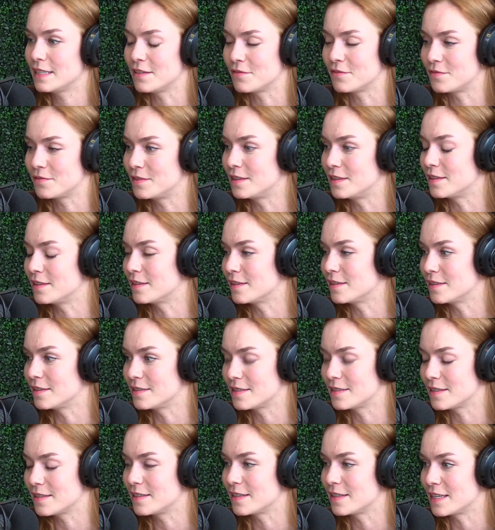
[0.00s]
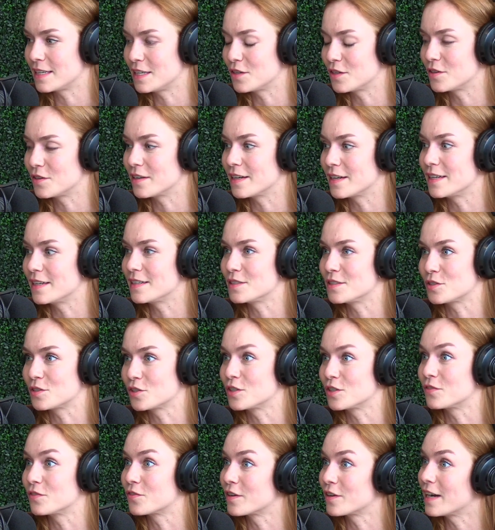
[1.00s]
if the keto diet is
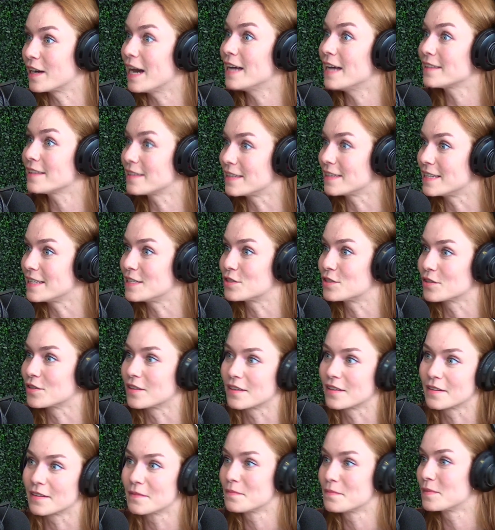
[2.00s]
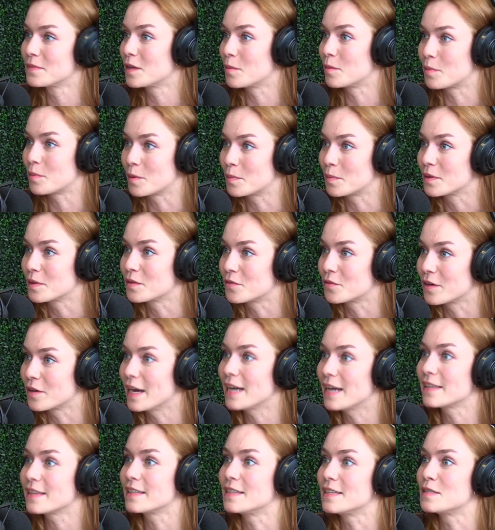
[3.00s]
good for athletes or appropriate for
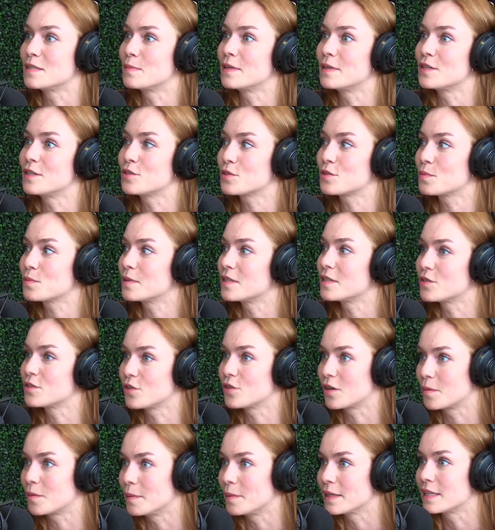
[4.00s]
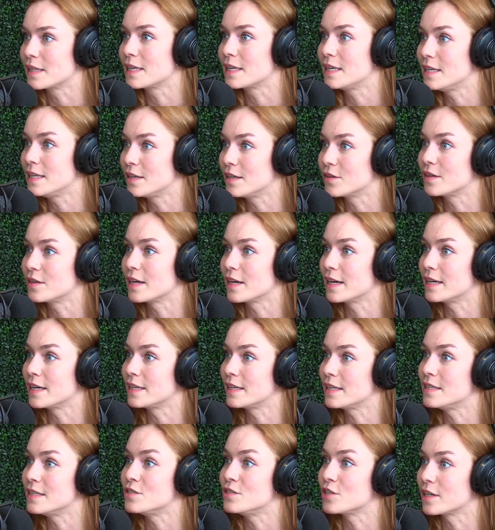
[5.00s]
athletes, but I just want to talk about the keto
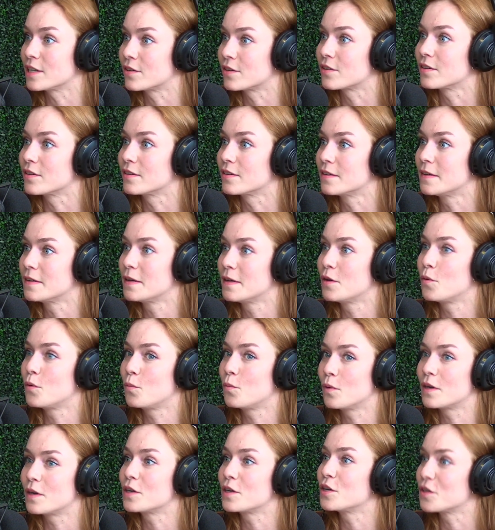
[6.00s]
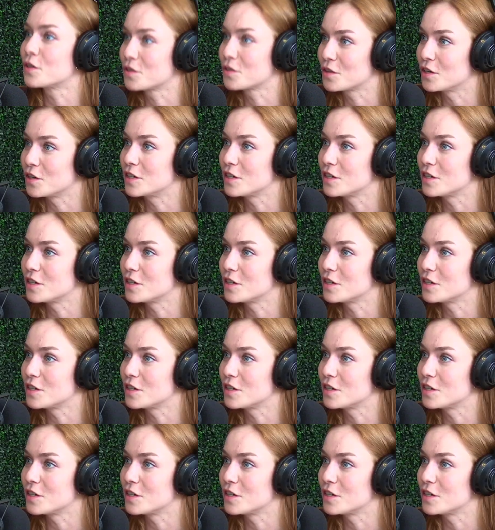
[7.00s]
diet in general. What are your